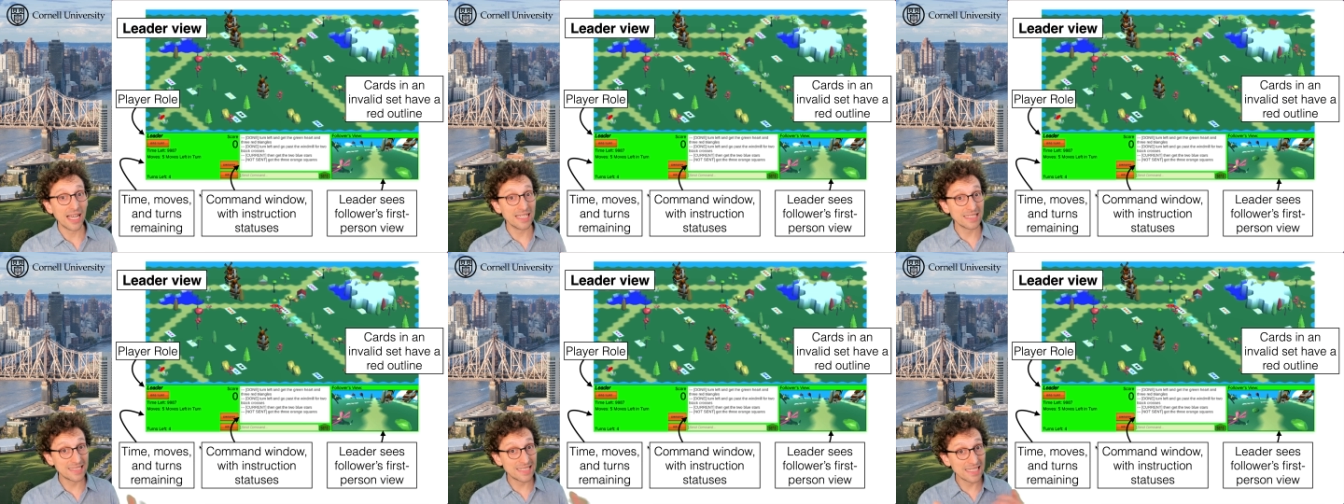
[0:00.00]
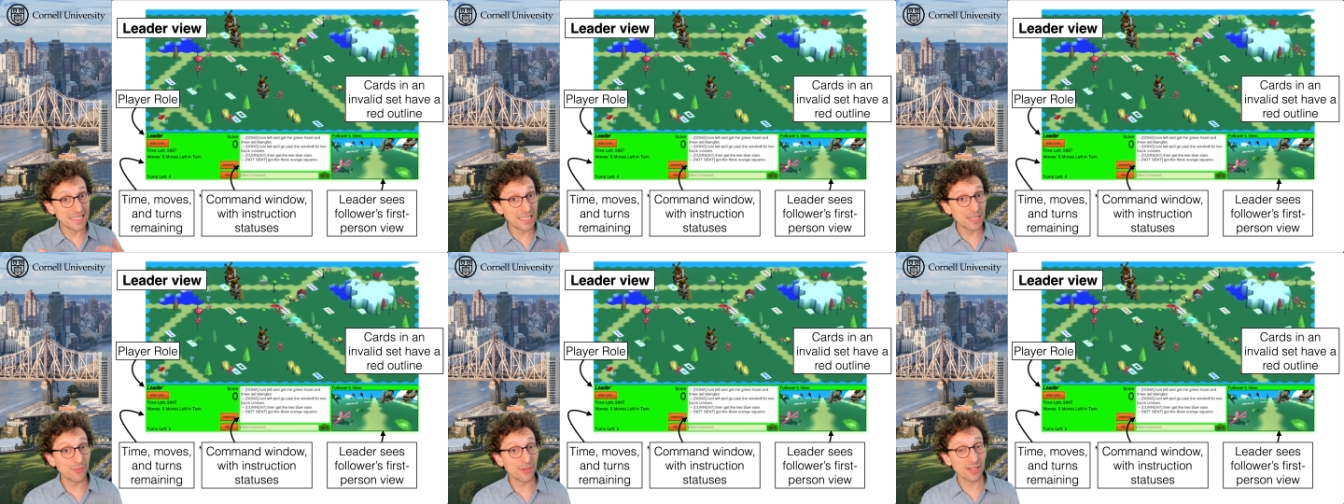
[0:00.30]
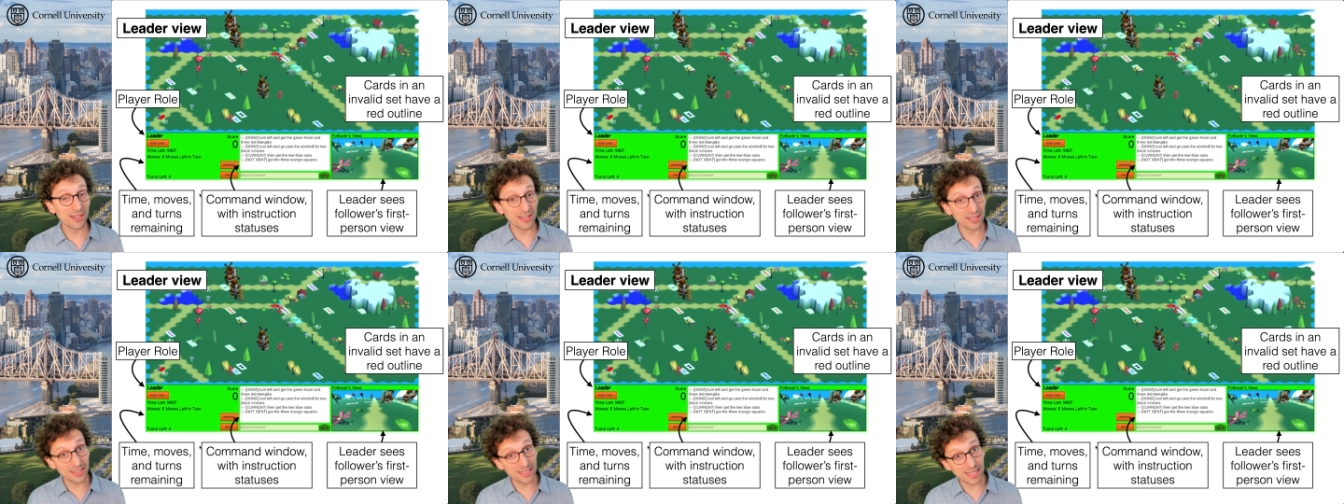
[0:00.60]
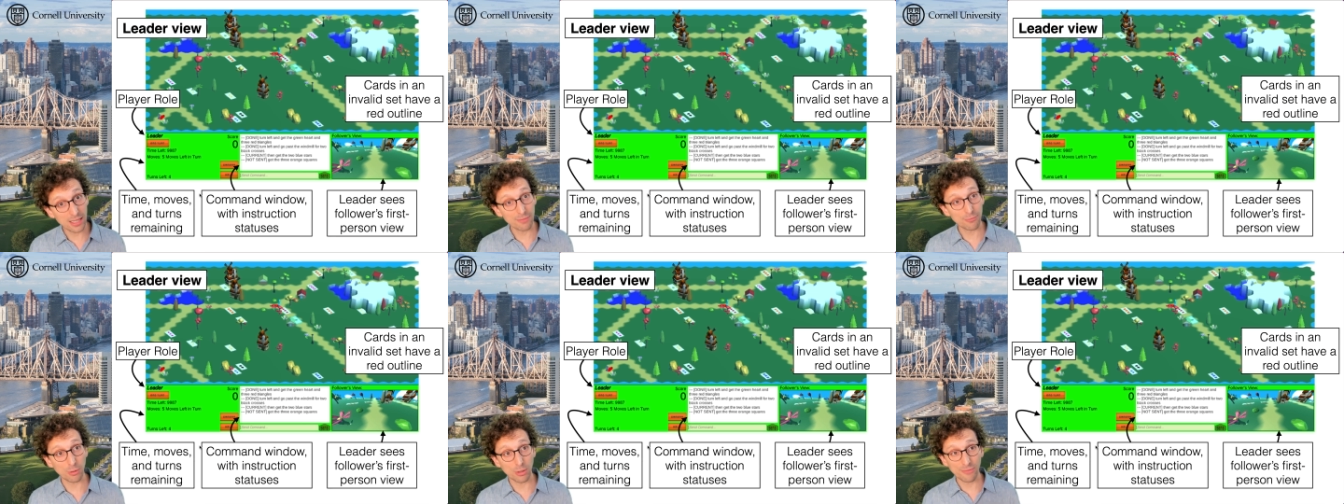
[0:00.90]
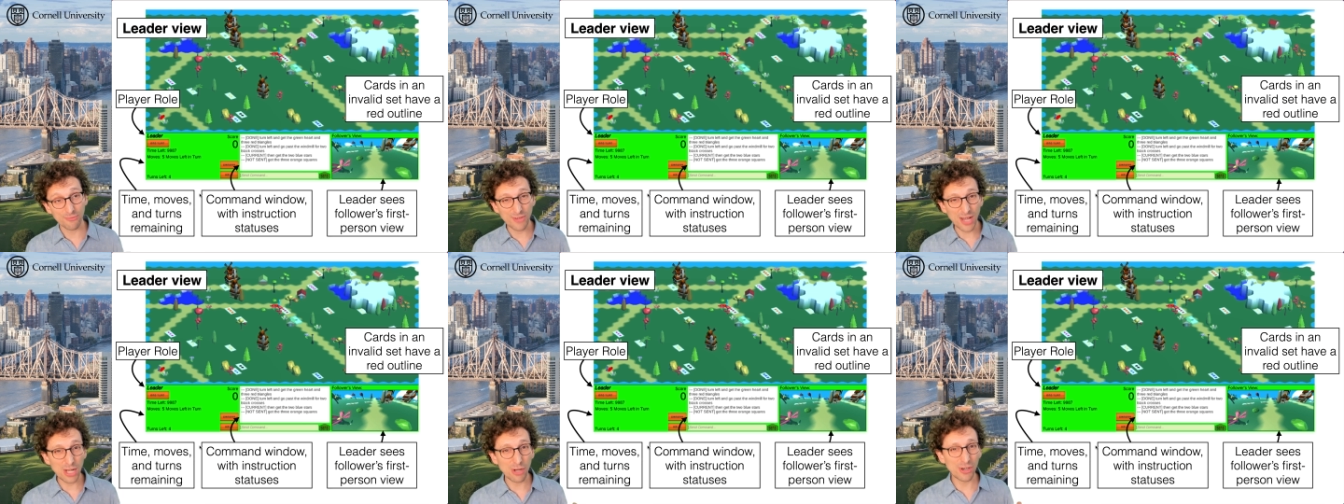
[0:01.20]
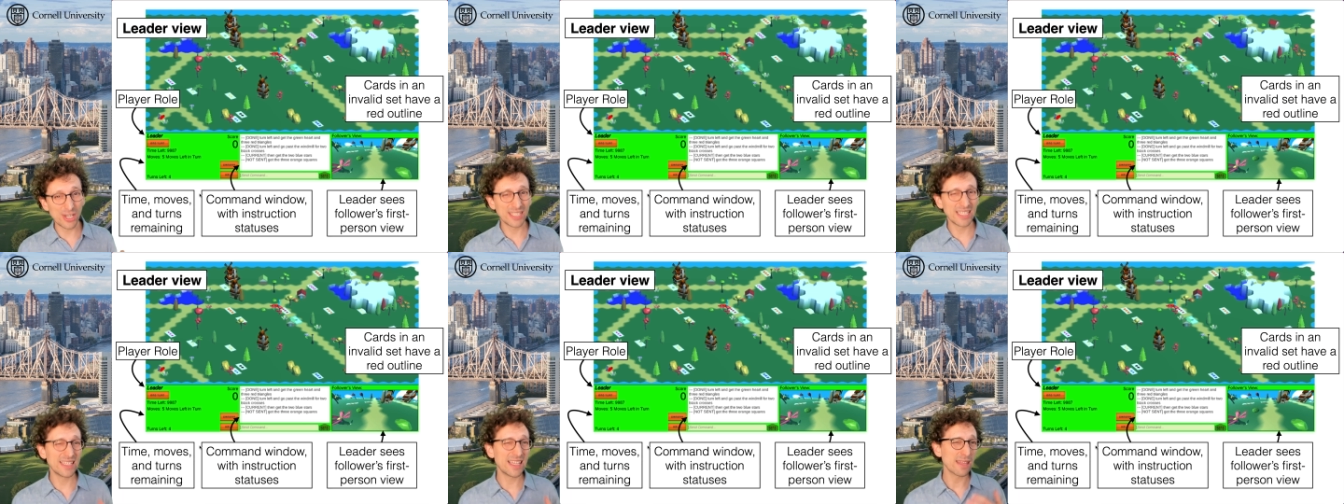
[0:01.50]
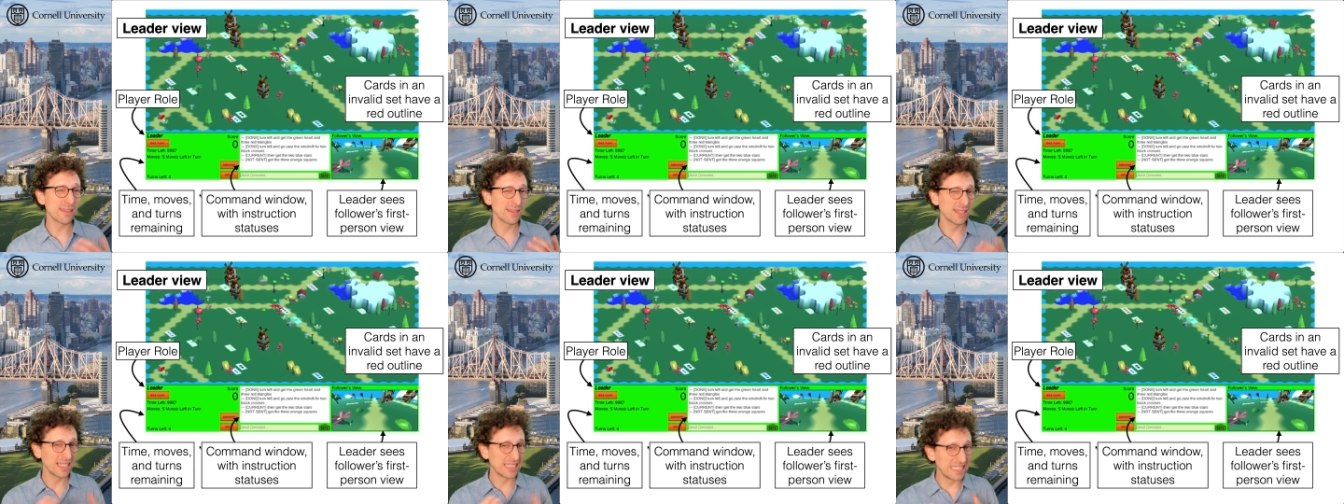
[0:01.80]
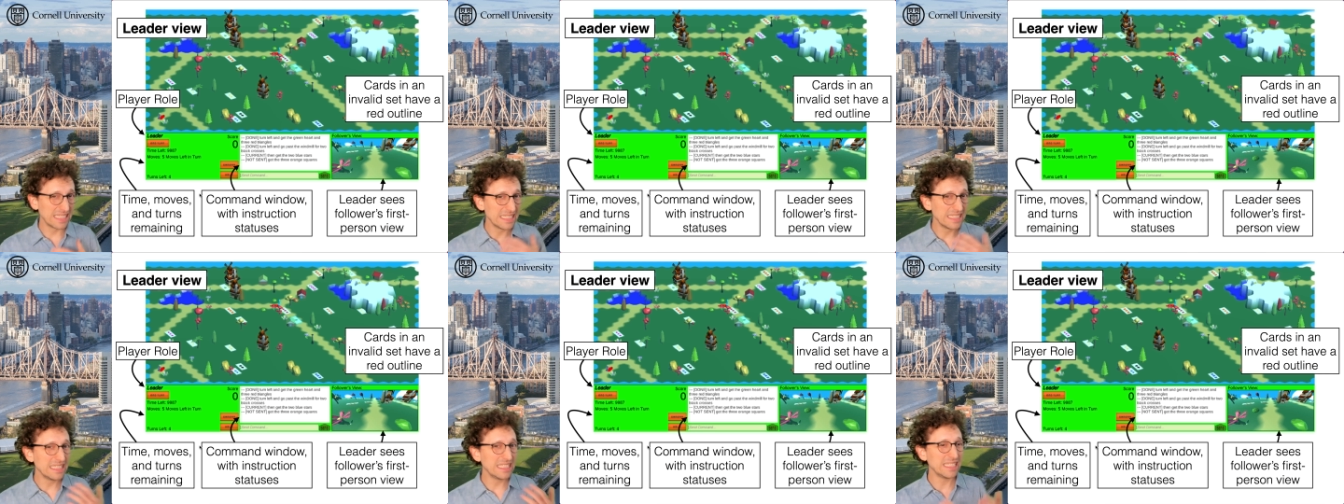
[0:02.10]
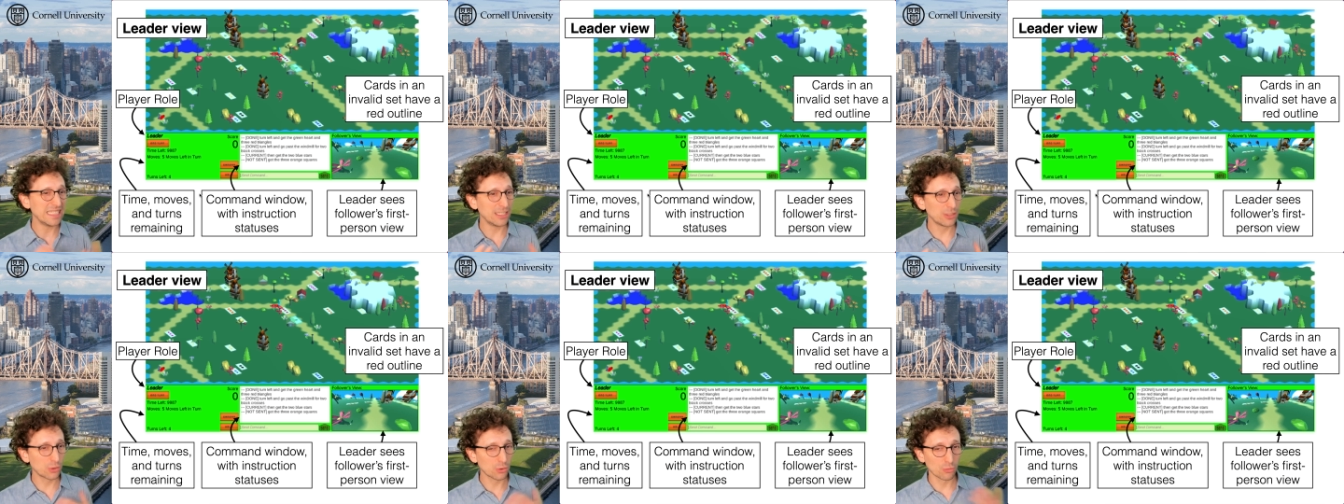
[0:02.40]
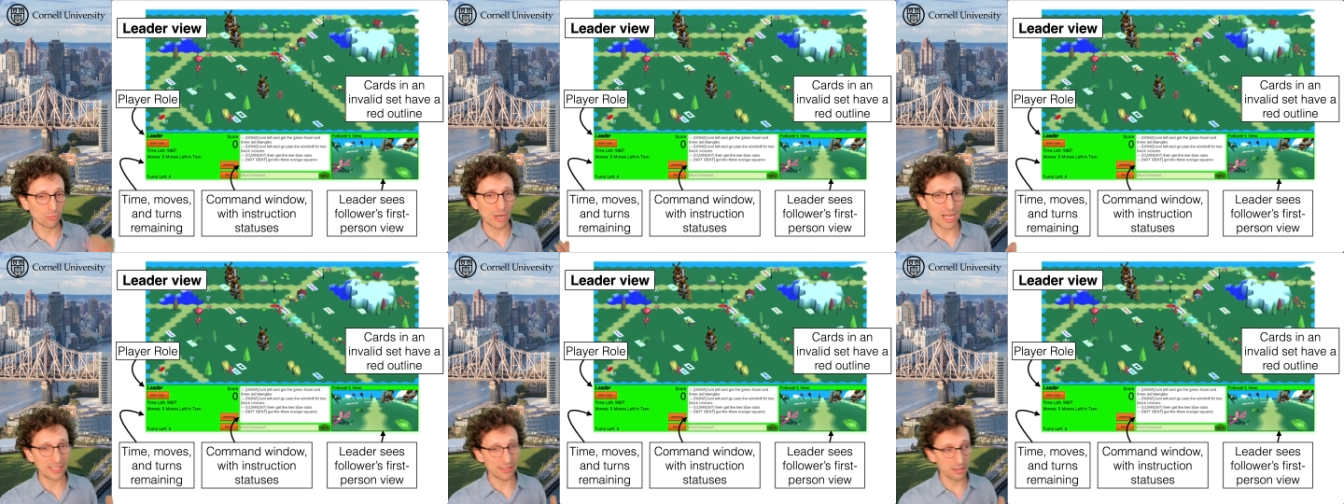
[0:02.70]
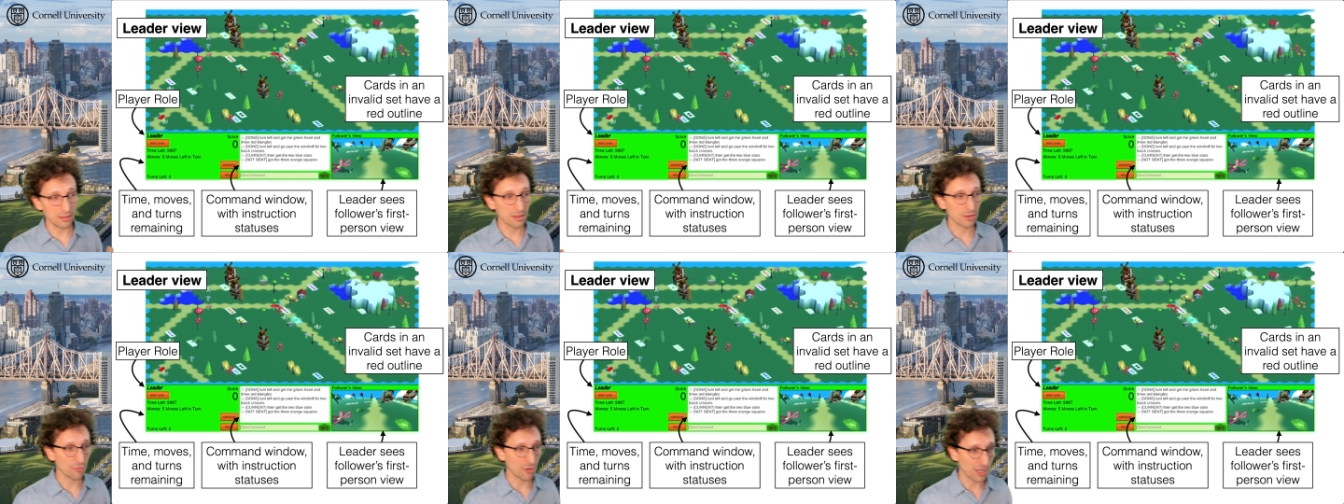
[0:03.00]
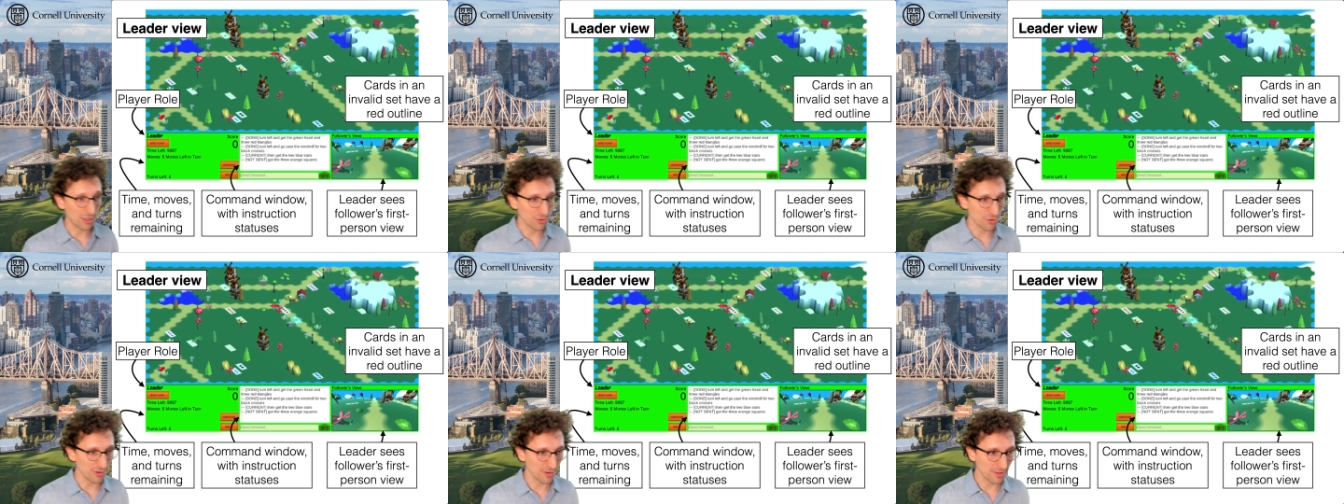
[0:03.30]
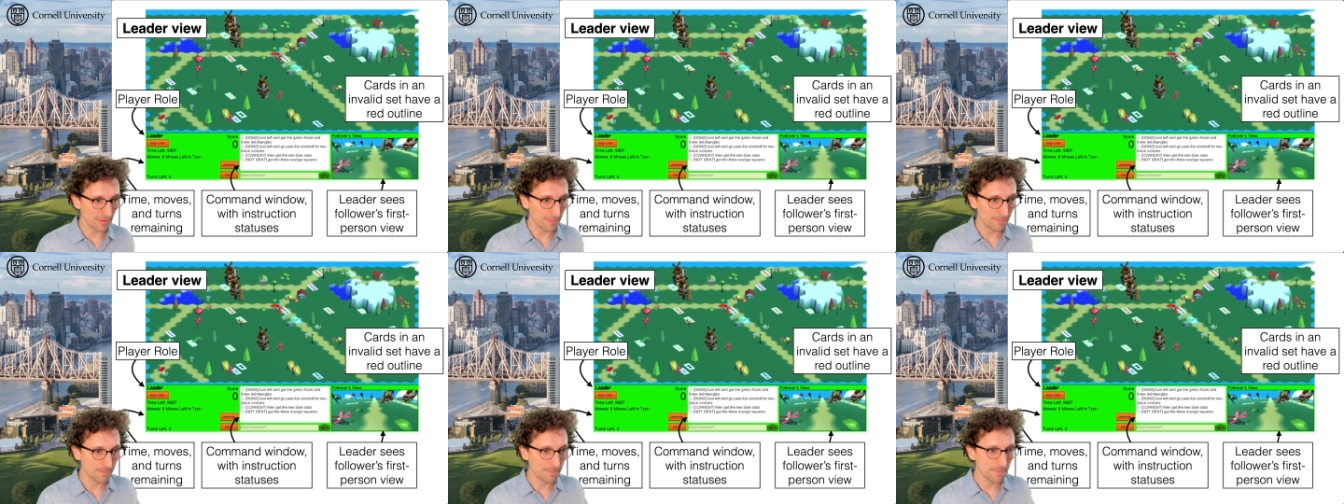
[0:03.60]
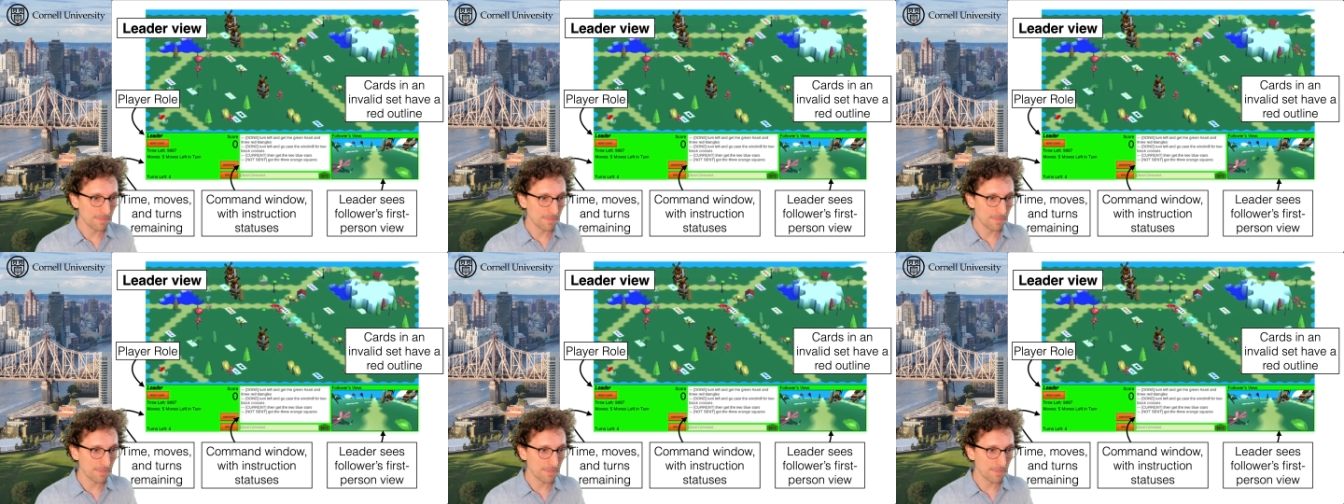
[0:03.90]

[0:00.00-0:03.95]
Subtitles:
and significantly less for a follower that doesn't really need to write instructions.